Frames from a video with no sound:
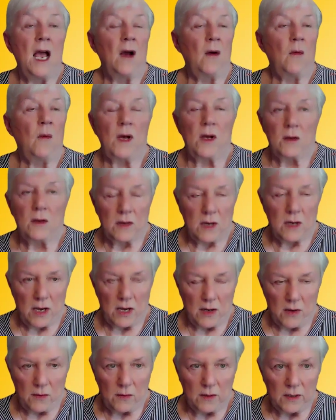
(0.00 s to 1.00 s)
Well,
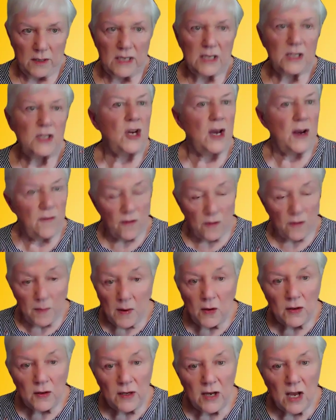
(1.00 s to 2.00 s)
no. Did you ever
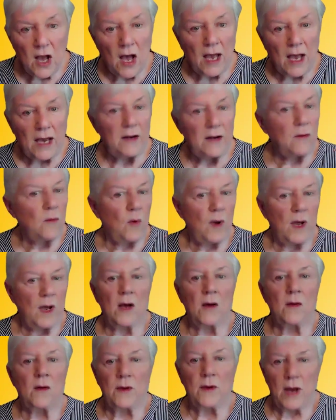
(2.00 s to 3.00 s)
build a kite?
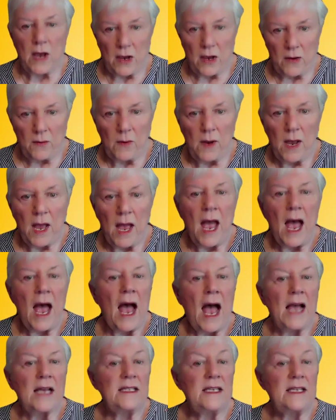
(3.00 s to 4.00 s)
Well, no.
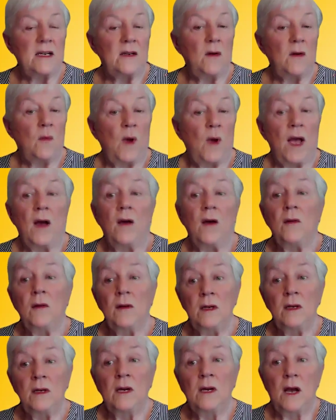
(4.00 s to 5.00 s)
I said,
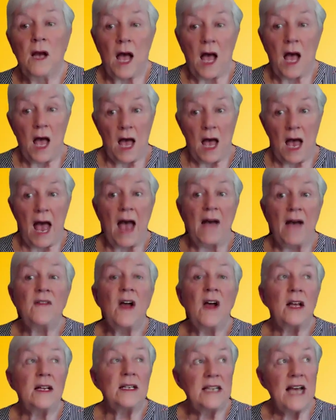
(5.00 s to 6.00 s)
well, I've
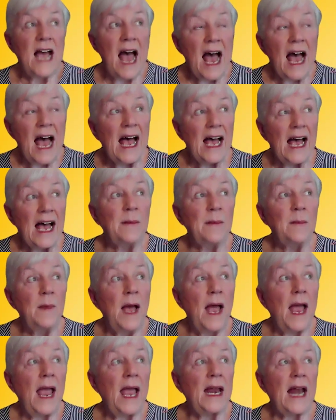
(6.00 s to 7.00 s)
got time,
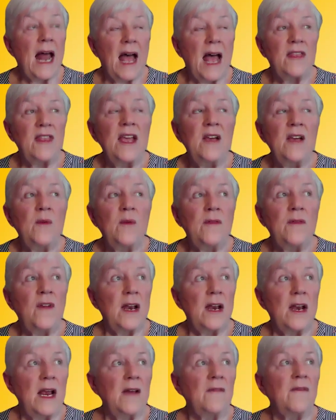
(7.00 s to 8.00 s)
and I think we've
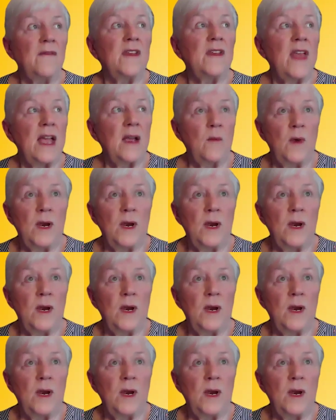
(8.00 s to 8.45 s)
got everything